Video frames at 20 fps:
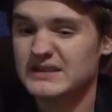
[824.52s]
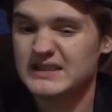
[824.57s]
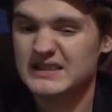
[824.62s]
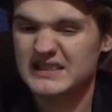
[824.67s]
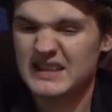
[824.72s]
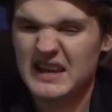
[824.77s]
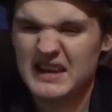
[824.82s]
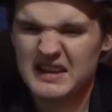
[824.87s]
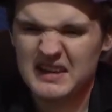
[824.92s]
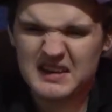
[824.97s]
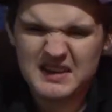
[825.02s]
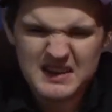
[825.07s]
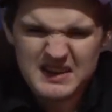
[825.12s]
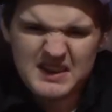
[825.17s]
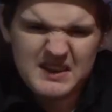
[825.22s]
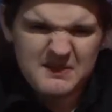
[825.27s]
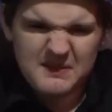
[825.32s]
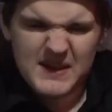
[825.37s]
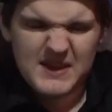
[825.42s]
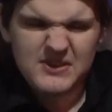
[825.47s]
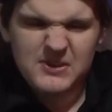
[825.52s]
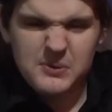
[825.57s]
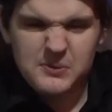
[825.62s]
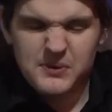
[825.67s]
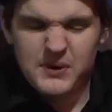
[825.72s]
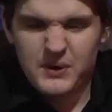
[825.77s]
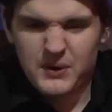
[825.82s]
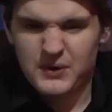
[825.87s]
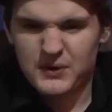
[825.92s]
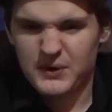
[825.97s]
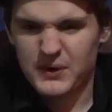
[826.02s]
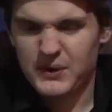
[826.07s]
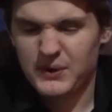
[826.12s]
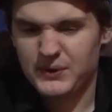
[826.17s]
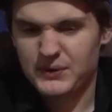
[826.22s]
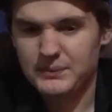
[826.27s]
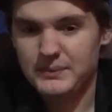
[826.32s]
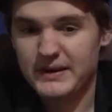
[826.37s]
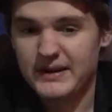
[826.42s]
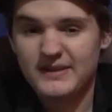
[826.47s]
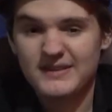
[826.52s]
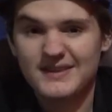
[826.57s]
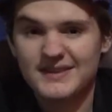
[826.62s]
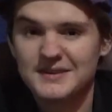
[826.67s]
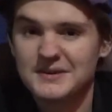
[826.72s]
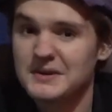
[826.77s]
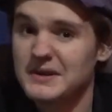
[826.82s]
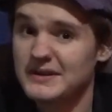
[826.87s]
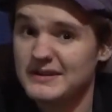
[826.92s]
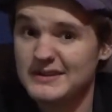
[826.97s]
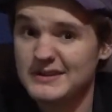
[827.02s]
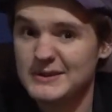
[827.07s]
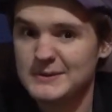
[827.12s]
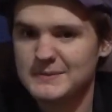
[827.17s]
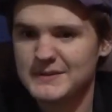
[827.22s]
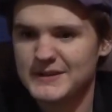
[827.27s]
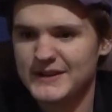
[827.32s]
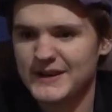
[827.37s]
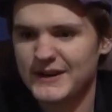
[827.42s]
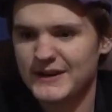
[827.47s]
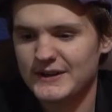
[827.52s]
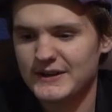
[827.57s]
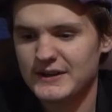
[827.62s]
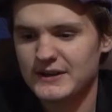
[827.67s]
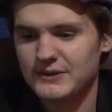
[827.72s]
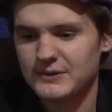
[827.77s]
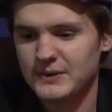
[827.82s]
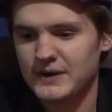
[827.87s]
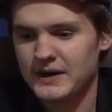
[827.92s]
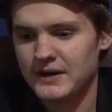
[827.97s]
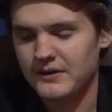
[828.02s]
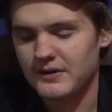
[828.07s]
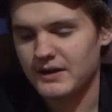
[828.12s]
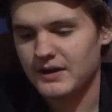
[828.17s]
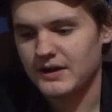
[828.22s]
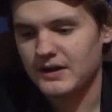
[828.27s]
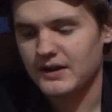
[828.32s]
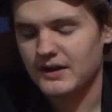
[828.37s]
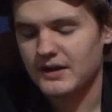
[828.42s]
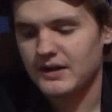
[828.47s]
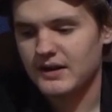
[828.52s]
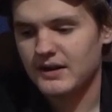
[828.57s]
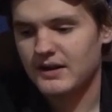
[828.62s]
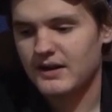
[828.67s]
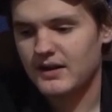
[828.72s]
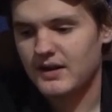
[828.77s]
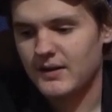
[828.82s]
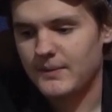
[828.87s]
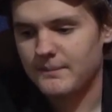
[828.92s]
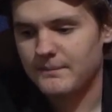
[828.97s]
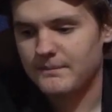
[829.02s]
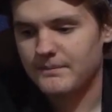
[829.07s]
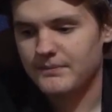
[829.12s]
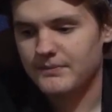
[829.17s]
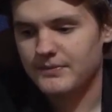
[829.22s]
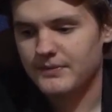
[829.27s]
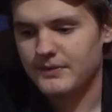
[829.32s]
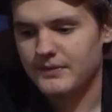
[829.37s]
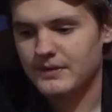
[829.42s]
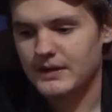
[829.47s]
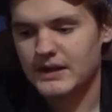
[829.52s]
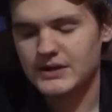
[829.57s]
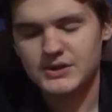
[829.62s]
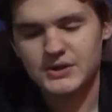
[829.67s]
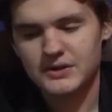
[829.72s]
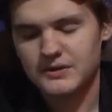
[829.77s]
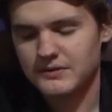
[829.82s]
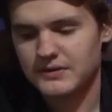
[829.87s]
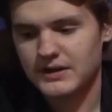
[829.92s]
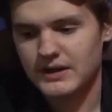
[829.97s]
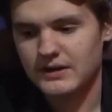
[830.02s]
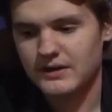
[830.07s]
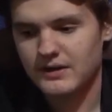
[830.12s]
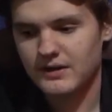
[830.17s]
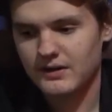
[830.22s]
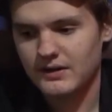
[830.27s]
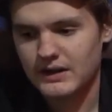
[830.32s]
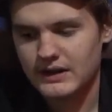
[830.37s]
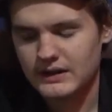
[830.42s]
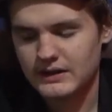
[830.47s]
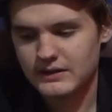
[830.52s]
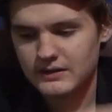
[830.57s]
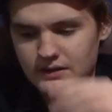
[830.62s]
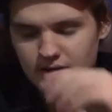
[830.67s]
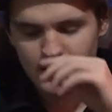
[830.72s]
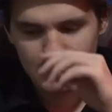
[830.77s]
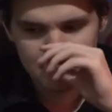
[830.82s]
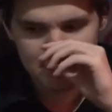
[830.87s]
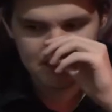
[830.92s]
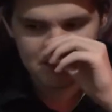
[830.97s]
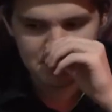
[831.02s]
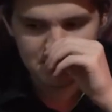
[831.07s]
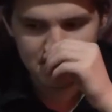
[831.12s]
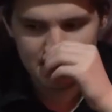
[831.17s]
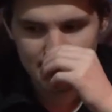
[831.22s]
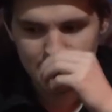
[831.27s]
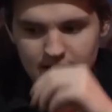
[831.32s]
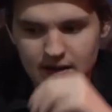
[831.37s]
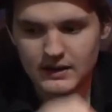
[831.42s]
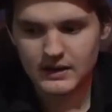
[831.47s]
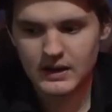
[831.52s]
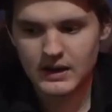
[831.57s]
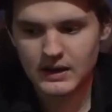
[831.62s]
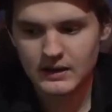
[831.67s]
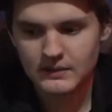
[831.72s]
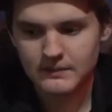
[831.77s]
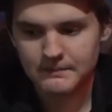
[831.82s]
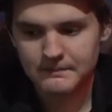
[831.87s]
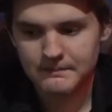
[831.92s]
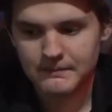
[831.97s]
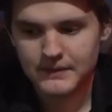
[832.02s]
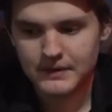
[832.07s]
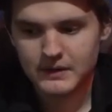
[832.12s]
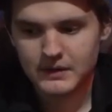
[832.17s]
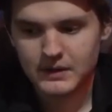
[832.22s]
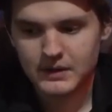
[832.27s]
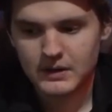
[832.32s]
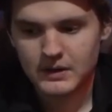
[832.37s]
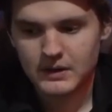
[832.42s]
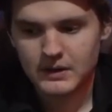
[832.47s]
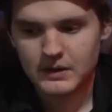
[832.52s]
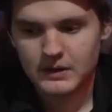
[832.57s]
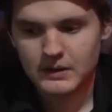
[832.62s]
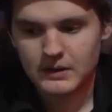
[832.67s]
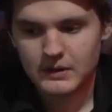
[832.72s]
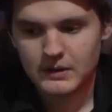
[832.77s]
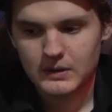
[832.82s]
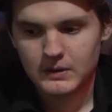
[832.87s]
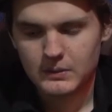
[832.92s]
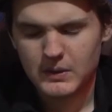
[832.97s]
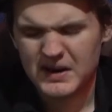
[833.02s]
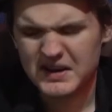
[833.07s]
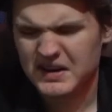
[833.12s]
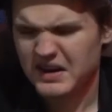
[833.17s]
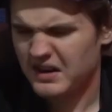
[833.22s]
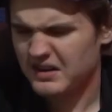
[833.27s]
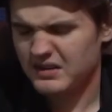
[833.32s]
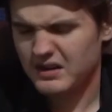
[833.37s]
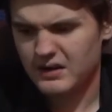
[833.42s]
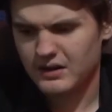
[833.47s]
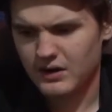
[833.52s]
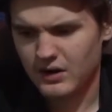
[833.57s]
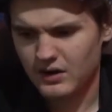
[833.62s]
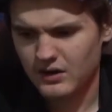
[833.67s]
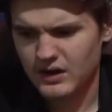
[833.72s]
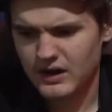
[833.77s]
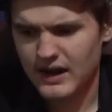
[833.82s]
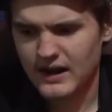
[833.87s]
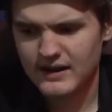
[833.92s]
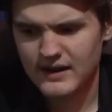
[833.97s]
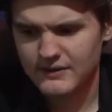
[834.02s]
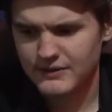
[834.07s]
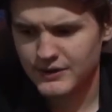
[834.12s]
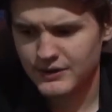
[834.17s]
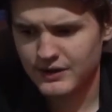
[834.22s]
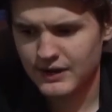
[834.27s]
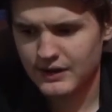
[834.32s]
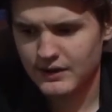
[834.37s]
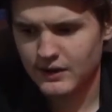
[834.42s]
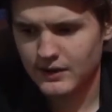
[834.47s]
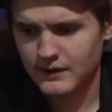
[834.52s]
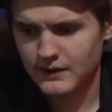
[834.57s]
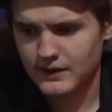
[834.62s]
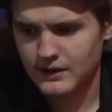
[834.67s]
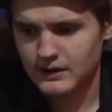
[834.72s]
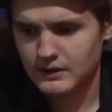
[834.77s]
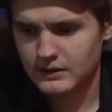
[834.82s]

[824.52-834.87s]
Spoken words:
like it makes you feel gross, but it's super gnarly as well. I shouldn't have said gnarly. I'm never saying that again. Why did I say gnarly? I never say gnarly.